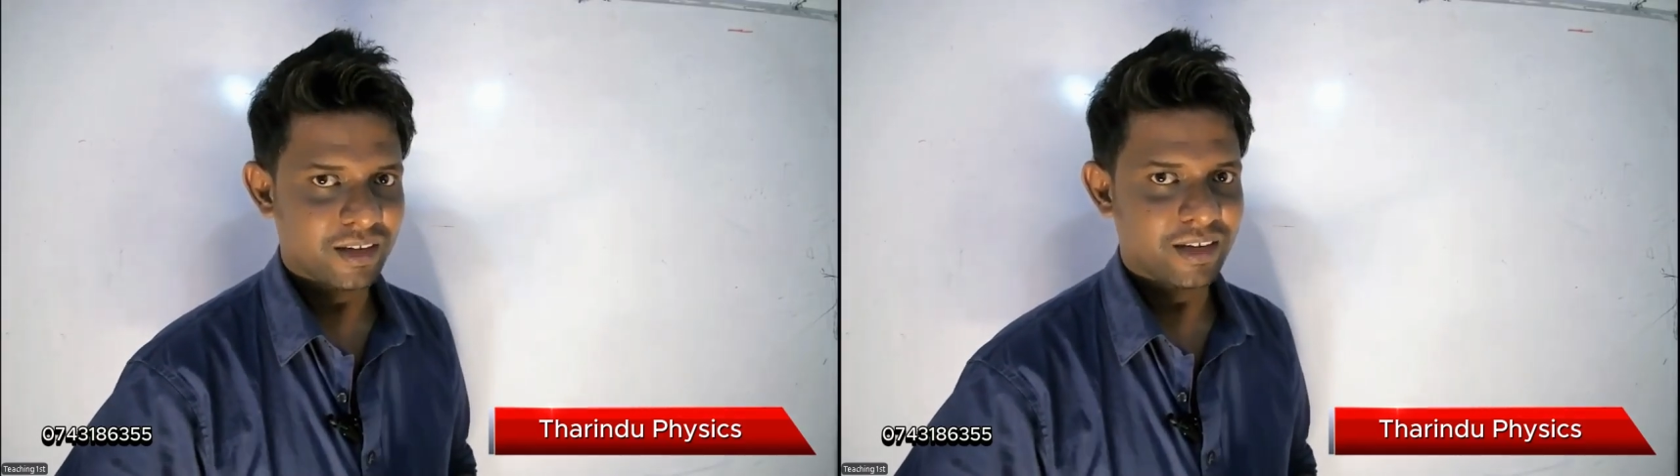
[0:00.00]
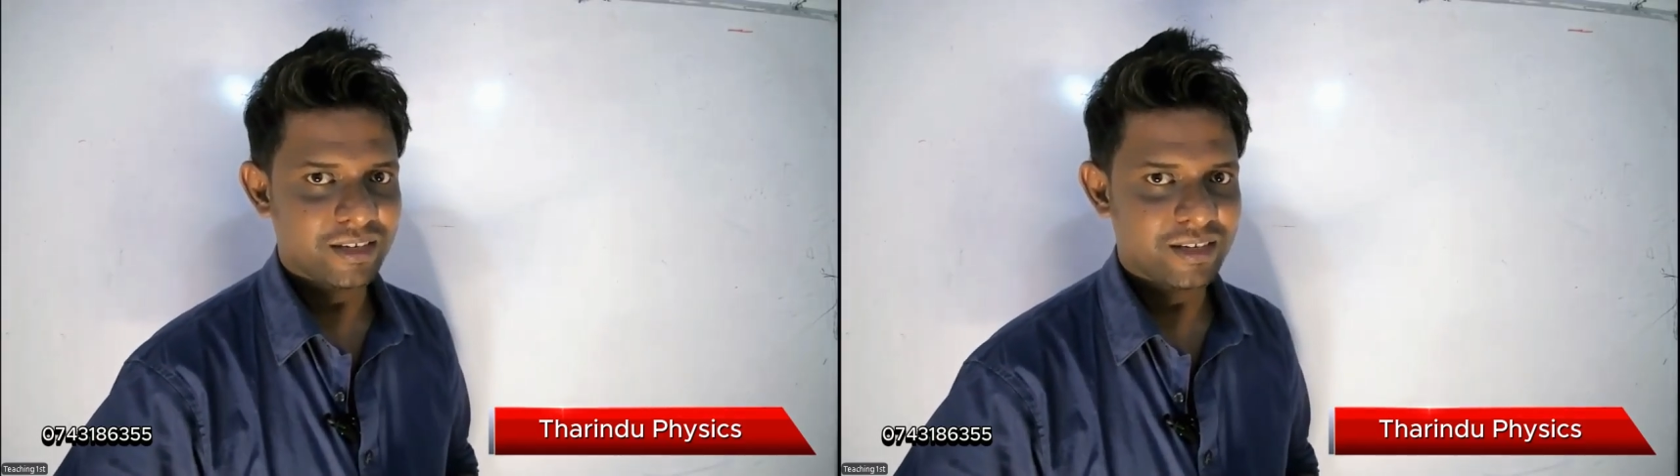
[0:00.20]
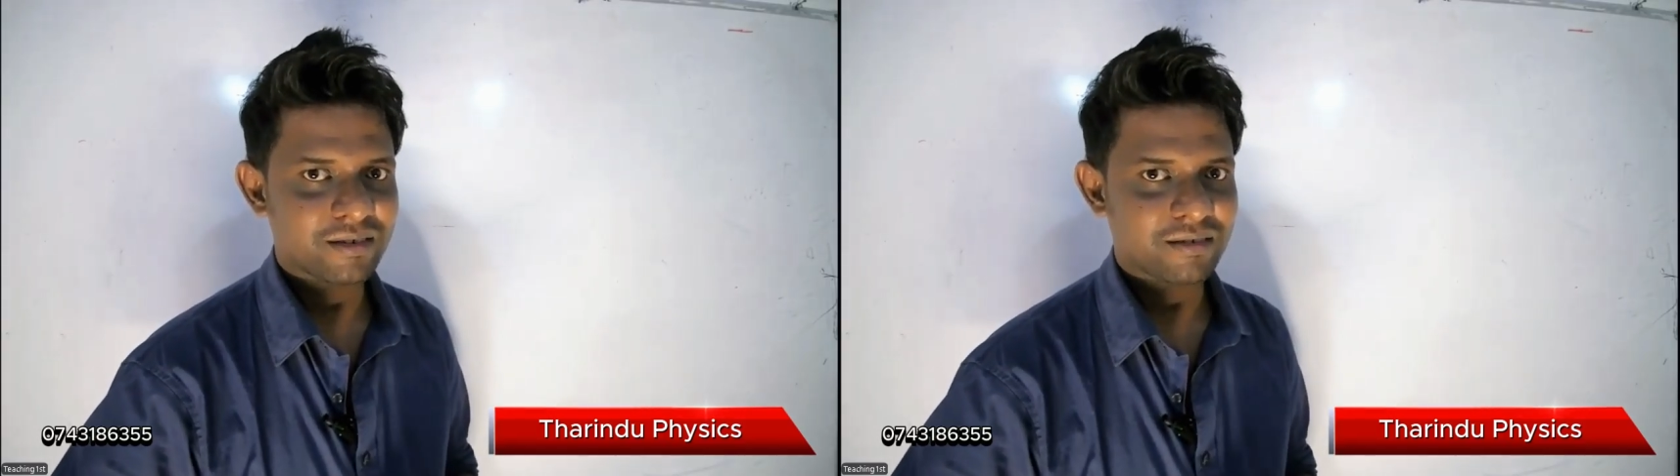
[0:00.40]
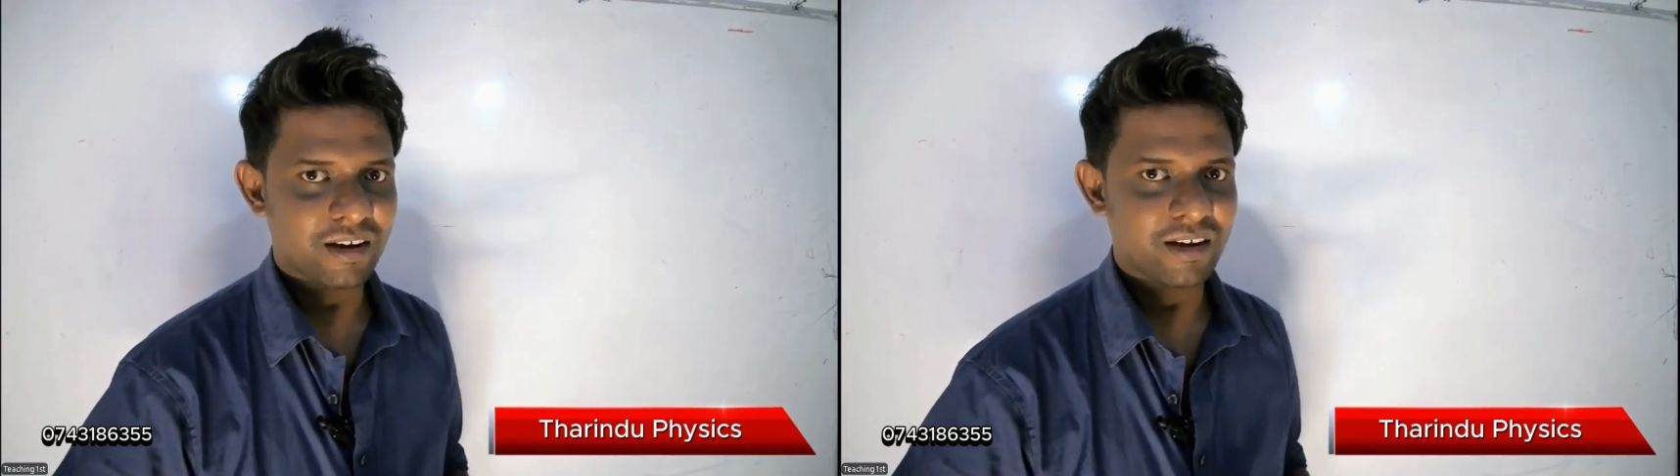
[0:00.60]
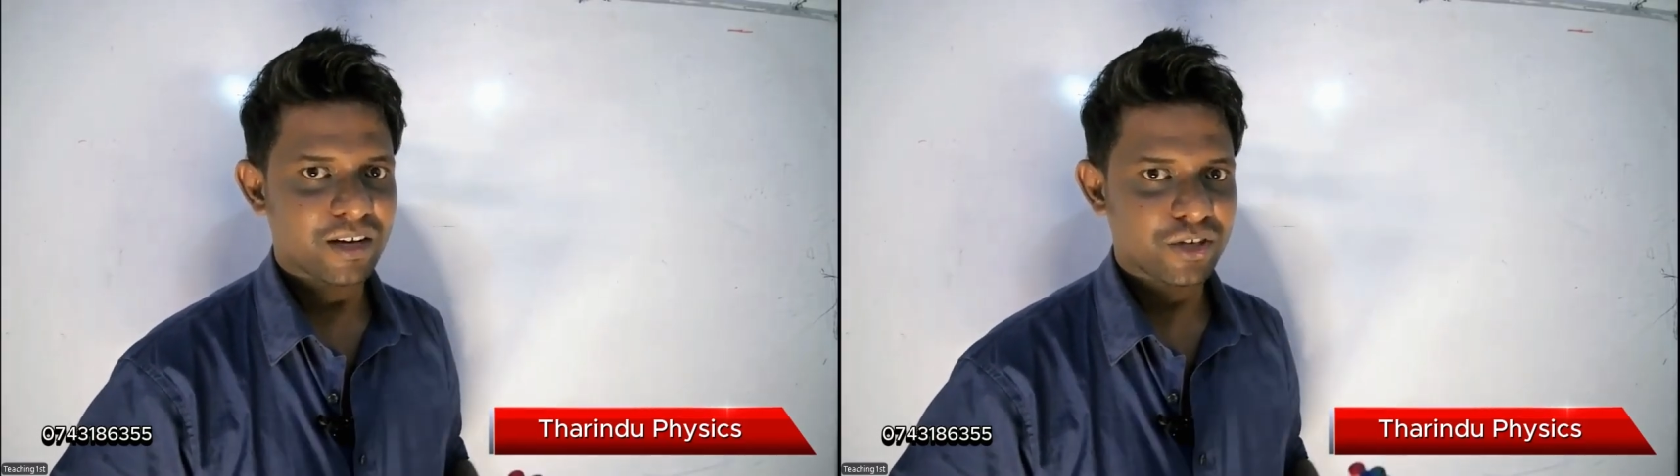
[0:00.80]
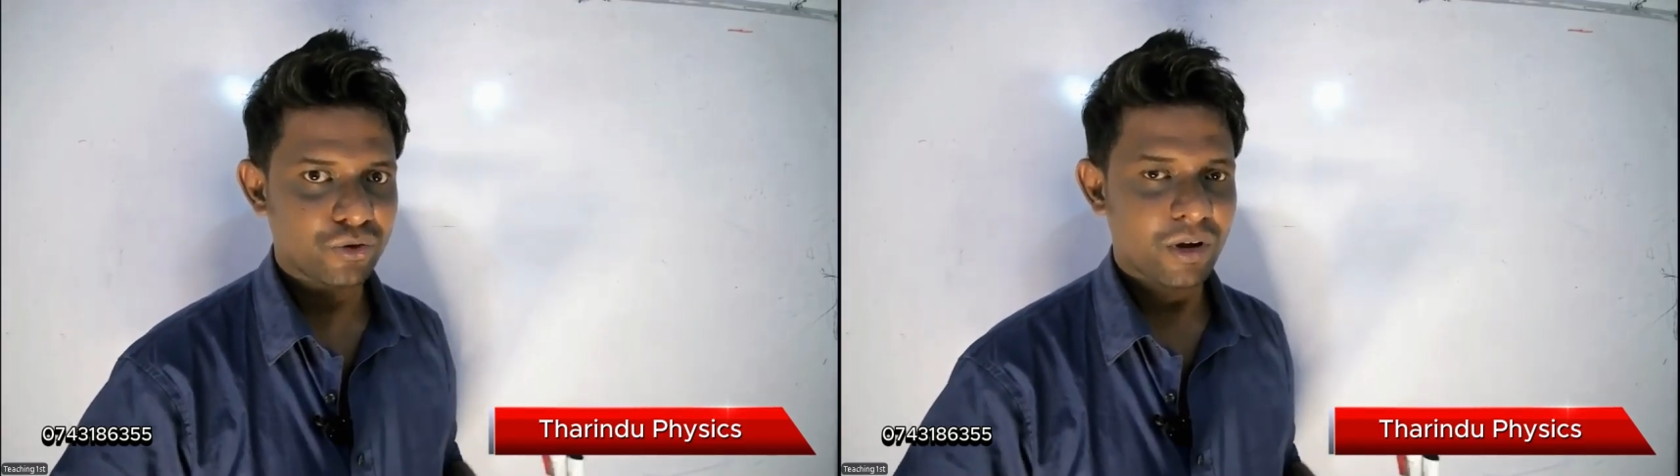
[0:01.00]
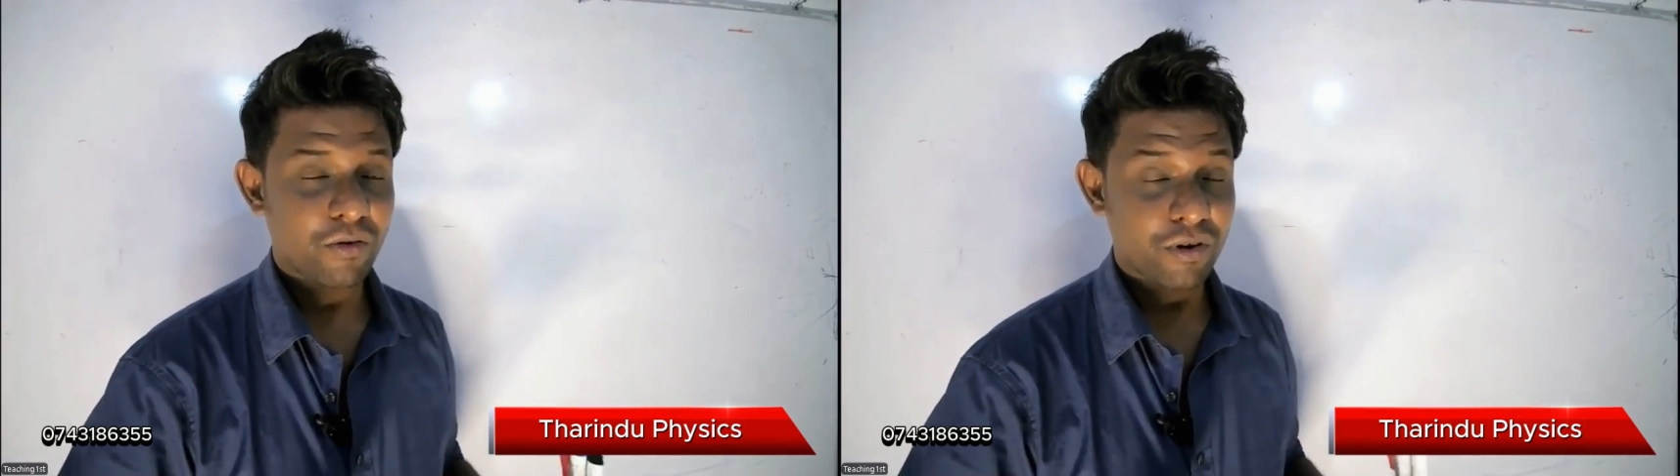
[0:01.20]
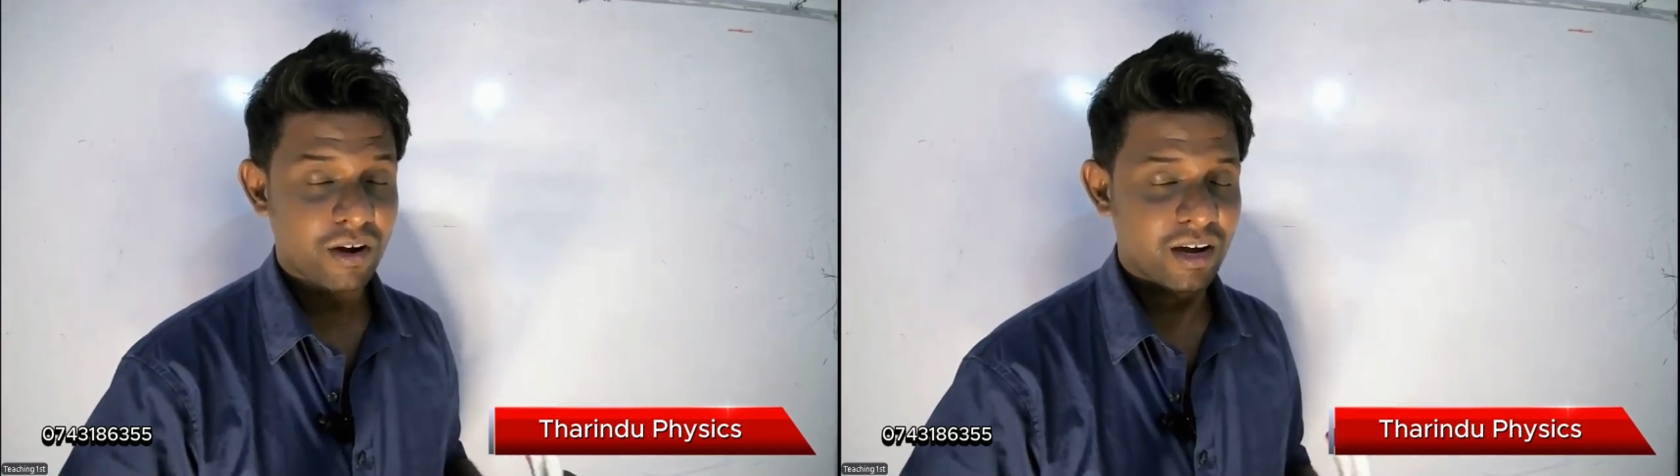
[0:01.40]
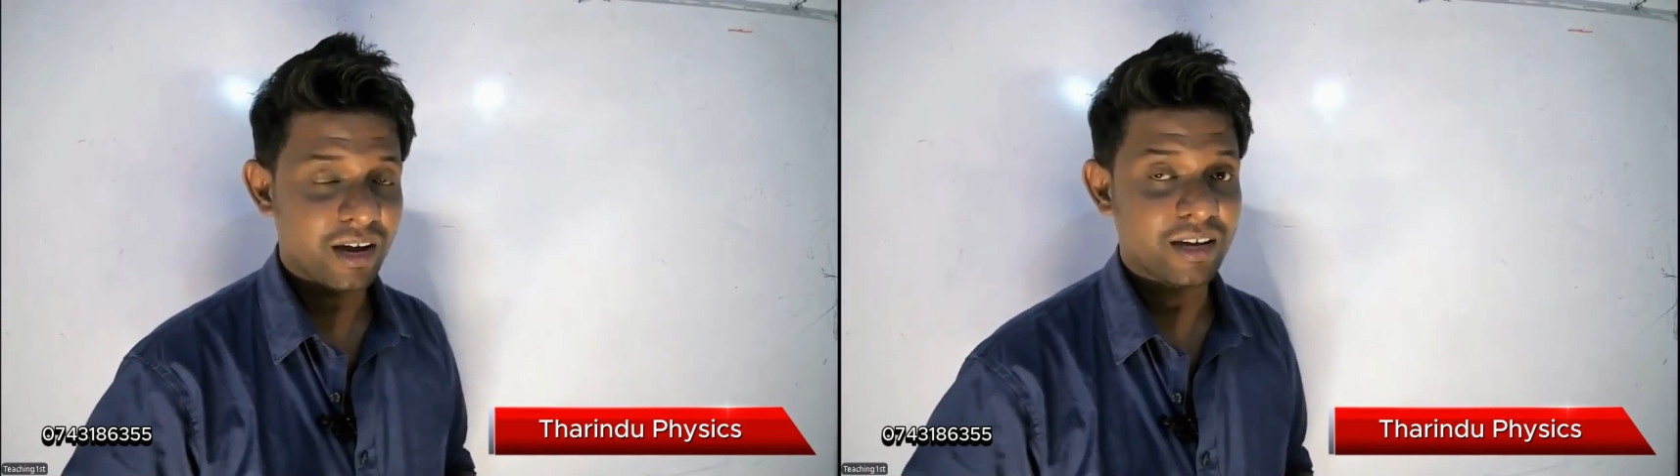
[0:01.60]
The easiest areas, you have a really